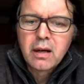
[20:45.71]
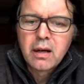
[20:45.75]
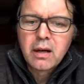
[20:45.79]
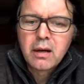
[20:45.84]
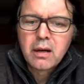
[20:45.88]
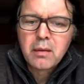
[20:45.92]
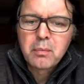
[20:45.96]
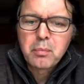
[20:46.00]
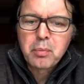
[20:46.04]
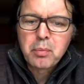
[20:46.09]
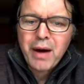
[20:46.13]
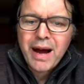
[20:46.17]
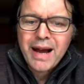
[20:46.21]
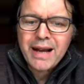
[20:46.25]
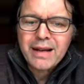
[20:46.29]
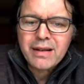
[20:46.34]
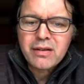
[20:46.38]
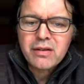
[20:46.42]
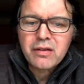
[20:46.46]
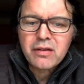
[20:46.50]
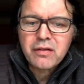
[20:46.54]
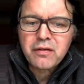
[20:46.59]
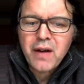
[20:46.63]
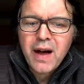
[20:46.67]

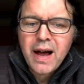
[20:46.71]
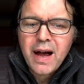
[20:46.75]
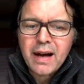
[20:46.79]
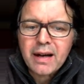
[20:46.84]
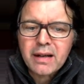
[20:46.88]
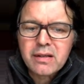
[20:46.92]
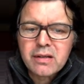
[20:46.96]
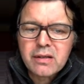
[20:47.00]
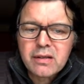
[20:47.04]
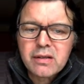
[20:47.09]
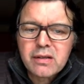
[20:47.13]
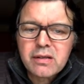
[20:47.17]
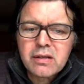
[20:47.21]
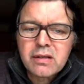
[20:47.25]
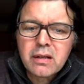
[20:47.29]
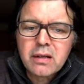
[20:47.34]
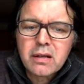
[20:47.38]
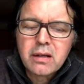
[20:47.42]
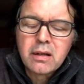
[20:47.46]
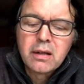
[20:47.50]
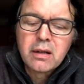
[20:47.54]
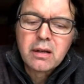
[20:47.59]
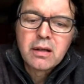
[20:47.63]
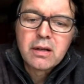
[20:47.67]
Brand factors,
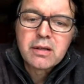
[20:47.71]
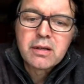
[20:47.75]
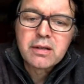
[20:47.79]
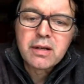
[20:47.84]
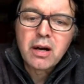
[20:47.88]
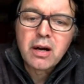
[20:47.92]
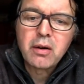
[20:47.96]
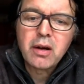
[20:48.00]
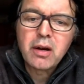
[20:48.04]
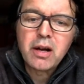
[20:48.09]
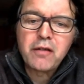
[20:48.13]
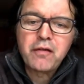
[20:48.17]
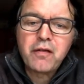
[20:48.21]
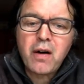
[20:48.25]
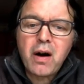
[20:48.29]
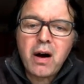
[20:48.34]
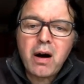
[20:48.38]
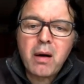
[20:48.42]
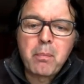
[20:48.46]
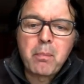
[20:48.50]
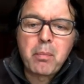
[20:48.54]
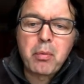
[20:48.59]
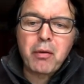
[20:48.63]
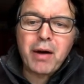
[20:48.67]
so if
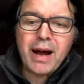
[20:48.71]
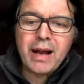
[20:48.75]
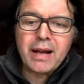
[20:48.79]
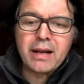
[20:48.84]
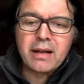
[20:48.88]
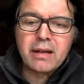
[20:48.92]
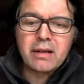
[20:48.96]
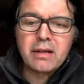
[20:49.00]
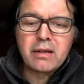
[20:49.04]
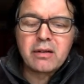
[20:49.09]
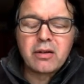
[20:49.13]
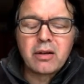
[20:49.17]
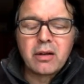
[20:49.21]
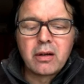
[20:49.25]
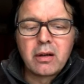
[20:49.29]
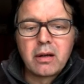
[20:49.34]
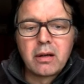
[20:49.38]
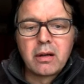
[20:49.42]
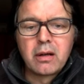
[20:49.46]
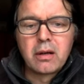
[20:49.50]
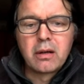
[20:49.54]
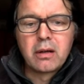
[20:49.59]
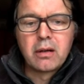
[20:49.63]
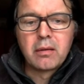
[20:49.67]
our brand
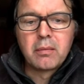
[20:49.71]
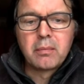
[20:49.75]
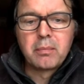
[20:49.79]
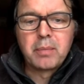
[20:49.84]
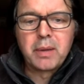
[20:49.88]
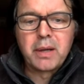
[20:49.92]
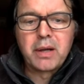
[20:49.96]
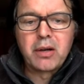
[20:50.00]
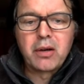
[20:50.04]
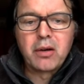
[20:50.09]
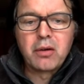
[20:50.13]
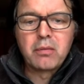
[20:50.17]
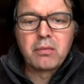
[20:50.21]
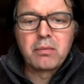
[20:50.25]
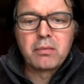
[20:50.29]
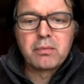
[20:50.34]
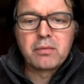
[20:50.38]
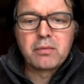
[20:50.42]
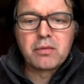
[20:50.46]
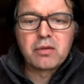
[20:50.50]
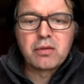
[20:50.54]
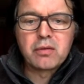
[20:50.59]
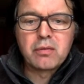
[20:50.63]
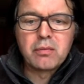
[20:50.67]

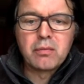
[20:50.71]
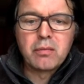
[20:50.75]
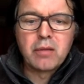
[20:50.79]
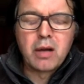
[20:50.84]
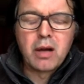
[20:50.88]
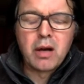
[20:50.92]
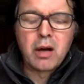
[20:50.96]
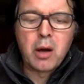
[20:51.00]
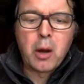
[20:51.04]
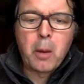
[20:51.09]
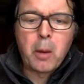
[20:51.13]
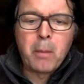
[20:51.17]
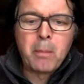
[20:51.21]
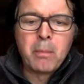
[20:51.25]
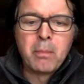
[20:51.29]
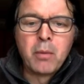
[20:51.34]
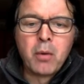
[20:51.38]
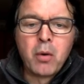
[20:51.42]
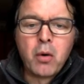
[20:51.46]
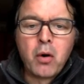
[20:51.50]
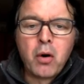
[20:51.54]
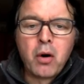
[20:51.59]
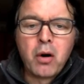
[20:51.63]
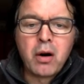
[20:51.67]
becomes
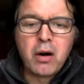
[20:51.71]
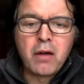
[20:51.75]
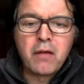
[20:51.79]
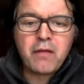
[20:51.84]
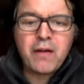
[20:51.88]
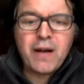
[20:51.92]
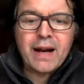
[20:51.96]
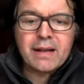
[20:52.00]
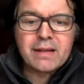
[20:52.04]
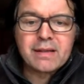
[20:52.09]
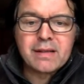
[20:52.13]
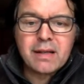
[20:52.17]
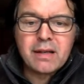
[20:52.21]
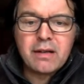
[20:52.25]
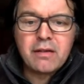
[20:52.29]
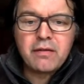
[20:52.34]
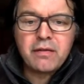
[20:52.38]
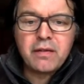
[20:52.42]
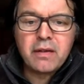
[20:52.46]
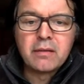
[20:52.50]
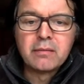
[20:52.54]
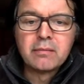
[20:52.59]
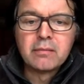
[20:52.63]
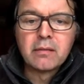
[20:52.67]
more
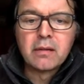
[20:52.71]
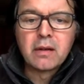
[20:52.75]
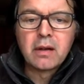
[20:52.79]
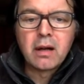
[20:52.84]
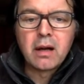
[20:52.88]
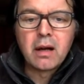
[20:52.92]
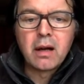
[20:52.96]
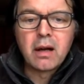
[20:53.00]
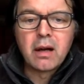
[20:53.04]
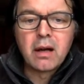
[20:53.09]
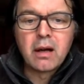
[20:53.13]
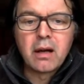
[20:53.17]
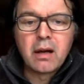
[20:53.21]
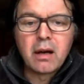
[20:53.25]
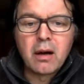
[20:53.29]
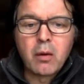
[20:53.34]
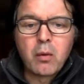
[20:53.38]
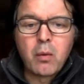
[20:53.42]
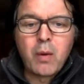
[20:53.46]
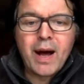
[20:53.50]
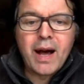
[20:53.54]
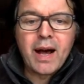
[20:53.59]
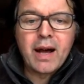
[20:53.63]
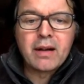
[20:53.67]
effective,
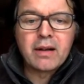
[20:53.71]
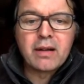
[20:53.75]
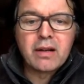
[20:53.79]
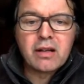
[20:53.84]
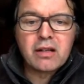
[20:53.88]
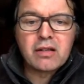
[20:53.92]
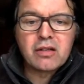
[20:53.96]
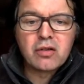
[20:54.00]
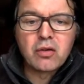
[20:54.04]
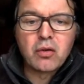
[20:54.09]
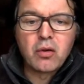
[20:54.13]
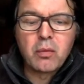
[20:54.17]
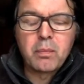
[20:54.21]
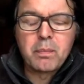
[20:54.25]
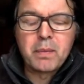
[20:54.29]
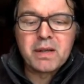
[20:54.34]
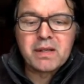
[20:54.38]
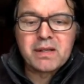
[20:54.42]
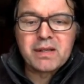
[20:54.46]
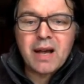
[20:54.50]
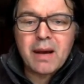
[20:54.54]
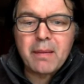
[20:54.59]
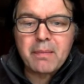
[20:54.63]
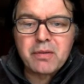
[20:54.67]
awareness or
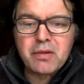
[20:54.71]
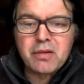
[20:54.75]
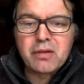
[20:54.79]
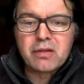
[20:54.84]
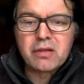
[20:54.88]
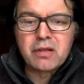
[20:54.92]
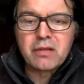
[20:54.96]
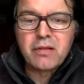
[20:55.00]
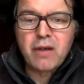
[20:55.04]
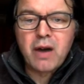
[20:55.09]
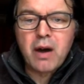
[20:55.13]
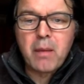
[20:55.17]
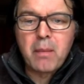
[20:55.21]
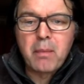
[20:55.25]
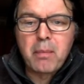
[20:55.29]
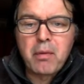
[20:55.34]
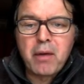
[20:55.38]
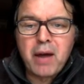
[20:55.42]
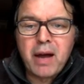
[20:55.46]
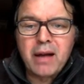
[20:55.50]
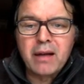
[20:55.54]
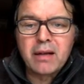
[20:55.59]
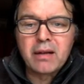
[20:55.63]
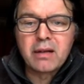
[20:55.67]
perceptions of our
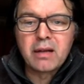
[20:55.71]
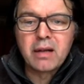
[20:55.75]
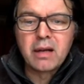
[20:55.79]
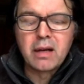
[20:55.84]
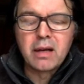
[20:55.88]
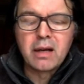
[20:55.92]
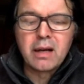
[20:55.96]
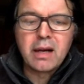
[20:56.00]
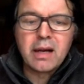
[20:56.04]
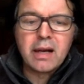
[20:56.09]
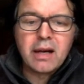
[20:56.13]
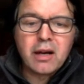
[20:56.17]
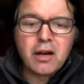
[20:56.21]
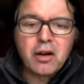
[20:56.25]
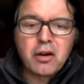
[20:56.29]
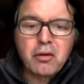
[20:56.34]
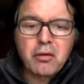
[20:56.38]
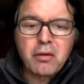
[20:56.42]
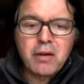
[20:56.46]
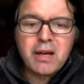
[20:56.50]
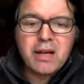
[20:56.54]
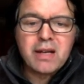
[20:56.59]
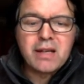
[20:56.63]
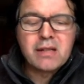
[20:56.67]
brand
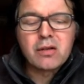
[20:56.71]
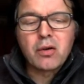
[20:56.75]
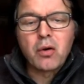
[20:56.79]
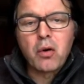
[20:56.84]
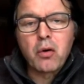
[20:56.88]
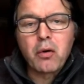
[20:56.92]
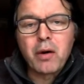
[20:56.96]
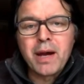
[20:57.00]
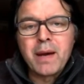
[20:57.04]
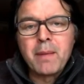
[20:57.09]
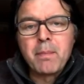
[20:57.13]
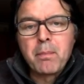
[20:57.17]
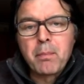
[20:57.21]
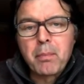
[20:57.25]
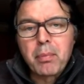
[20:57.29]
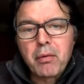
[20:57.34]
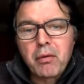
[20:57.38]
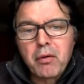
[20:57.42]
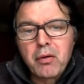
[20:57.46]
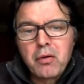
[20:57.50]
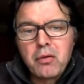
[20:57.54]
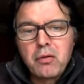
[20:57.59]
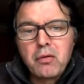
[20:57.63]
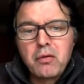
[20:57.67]
increase or
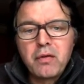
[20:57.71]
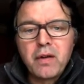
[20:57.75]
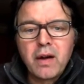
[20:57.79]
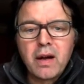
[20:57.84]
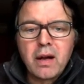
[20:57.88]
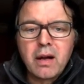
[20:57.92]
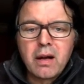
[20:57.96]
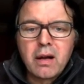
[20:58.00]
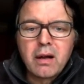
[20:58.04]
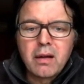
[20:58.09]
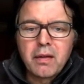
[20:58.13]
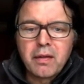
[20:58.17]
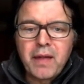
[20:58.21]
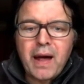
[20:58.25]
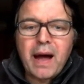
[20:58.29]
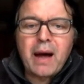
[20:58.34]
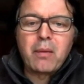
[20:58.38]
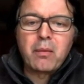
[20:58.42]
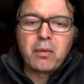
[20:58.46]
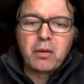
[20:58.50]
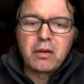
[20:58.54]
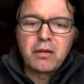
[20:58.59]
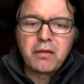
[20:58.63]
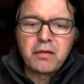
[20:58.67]
improve, that
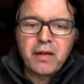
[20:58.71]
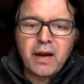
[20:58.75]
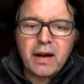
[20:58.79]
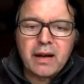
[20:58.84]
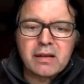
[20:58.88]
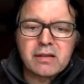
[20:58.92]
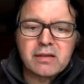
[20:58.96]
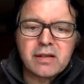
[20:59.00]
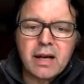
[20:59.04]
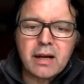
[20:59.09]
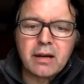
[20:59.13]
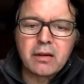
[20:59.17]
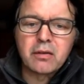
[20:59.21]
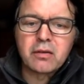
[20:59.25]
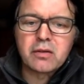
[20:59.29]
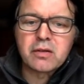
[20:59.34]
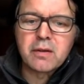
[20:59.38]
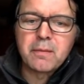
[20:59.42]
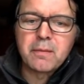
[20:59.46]
will affect sales.